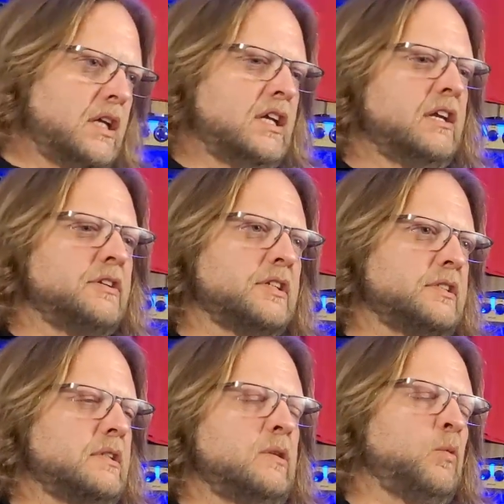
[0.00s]
you just
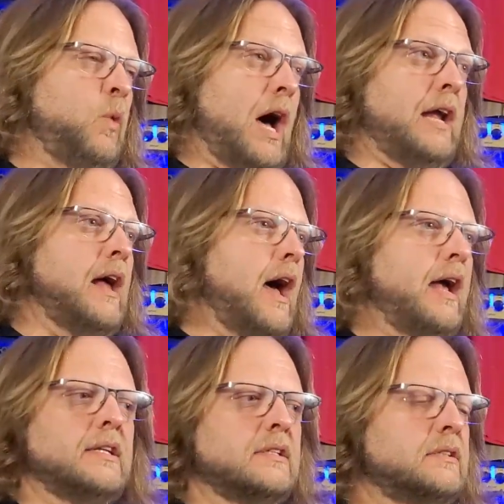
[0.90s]

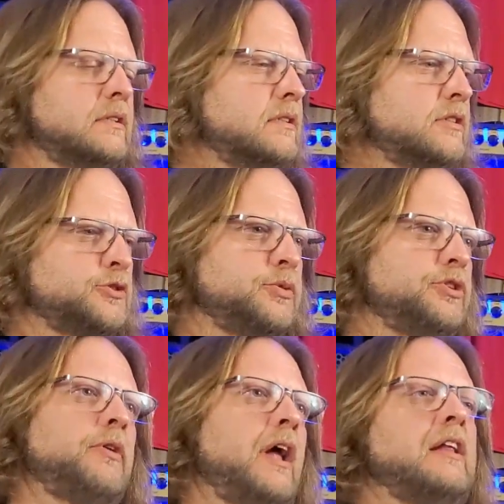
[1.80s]
wide-eyed and just would
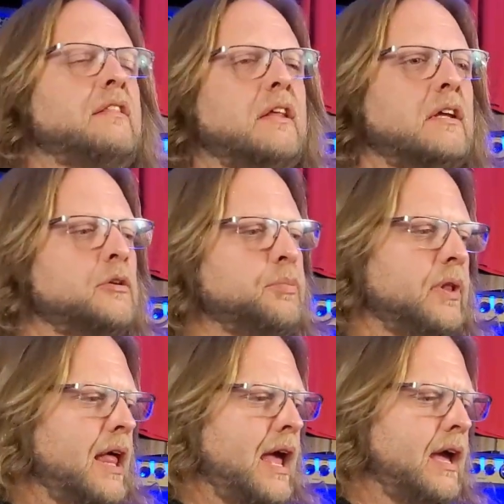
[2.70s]
do anything to
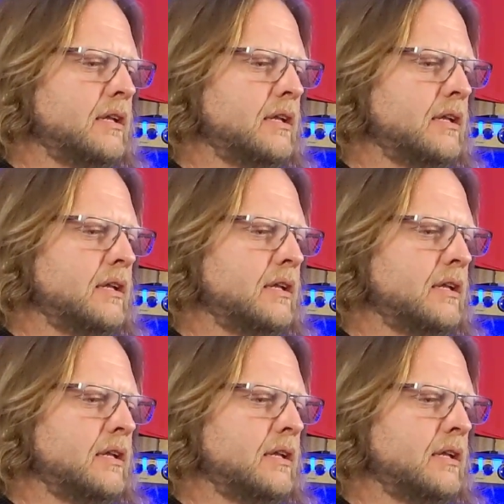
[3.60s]
play.